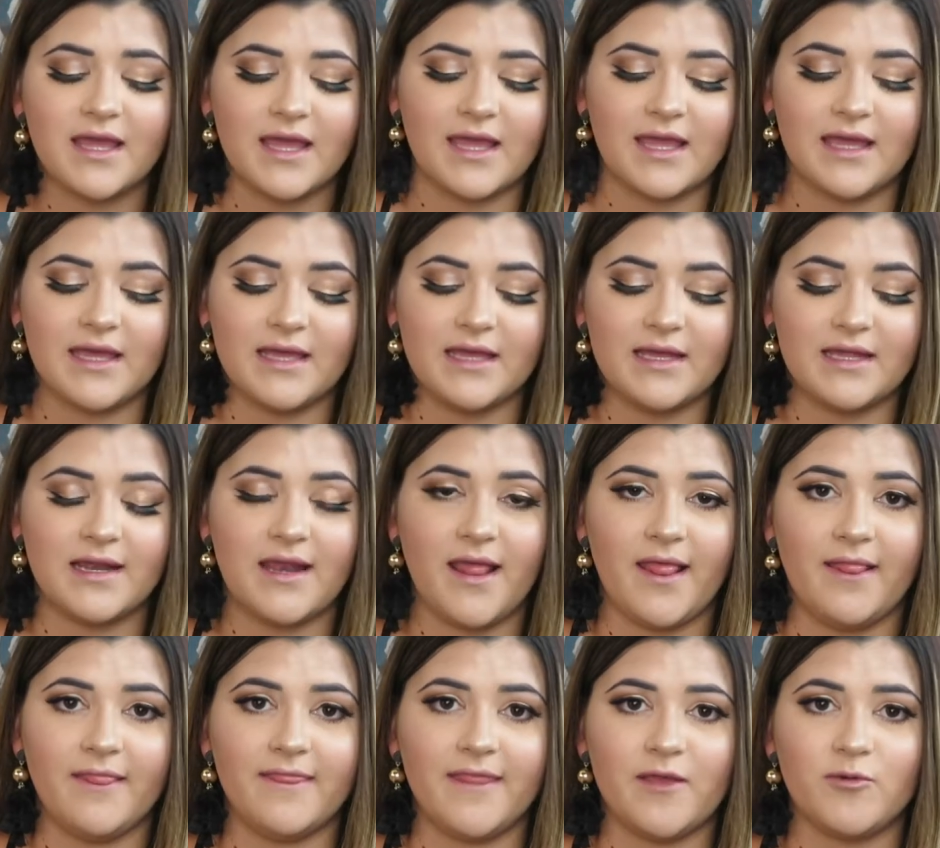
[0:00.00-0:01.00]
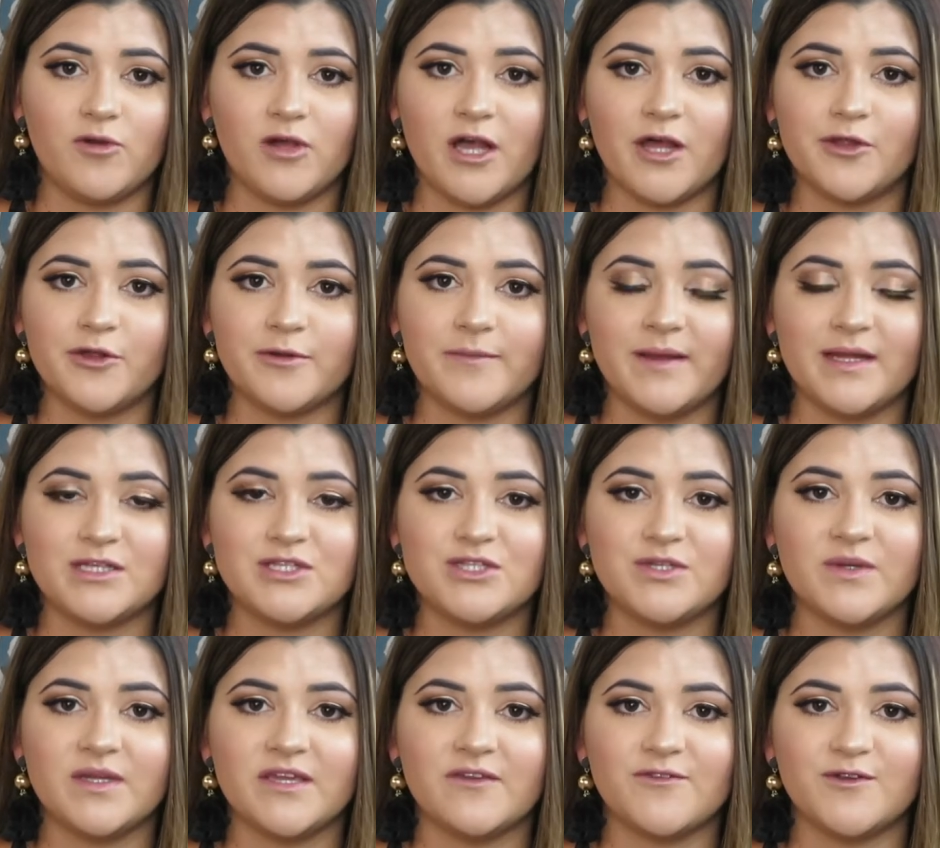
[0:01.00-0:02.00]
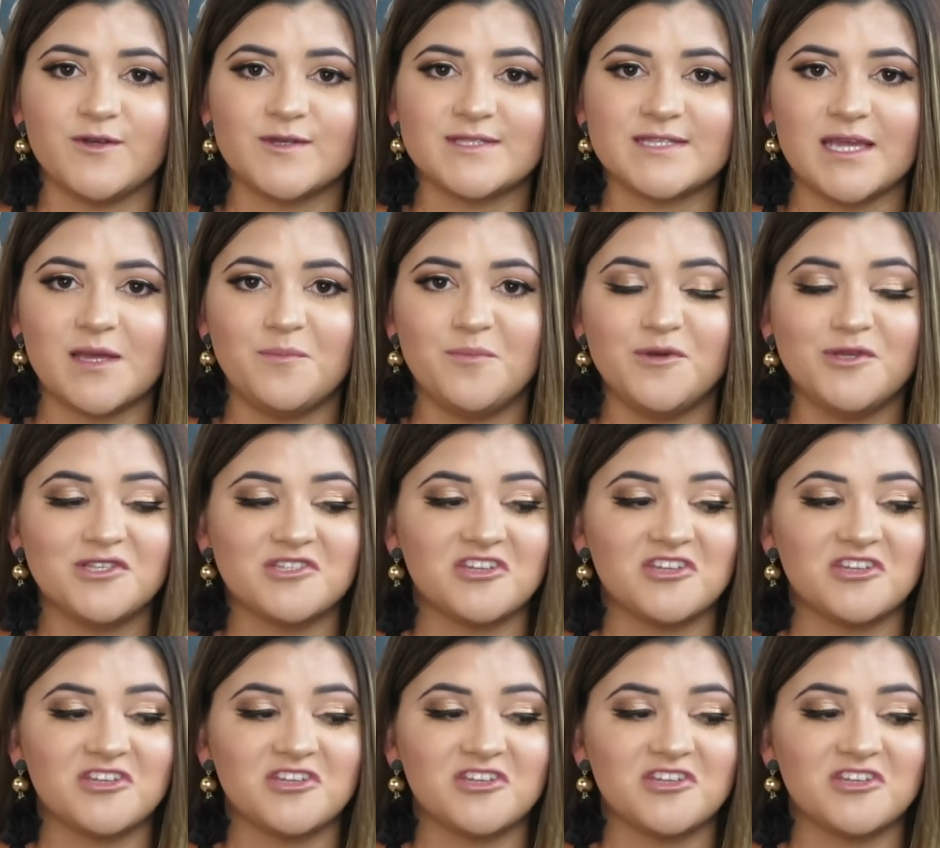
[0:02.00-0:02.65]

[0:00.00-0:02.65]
and they will color match you and give you a sample